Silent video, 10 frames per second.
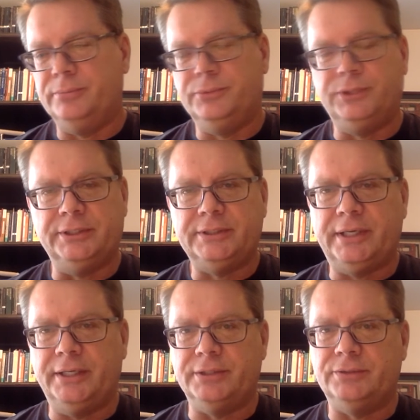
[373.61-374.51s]
she
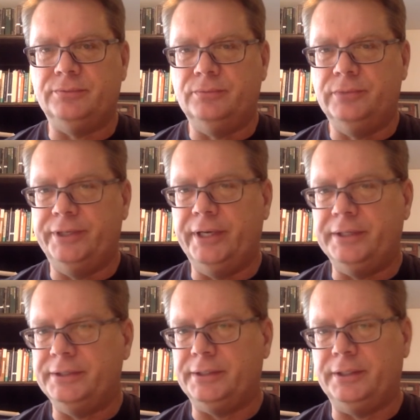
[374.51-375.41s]
says
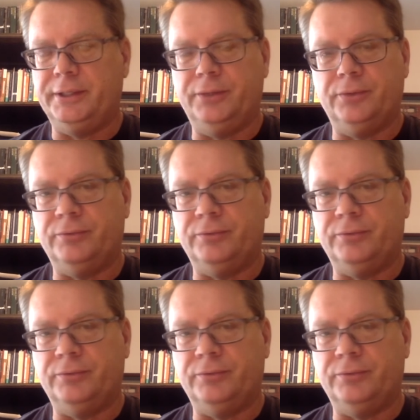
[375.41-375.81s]
redundantly or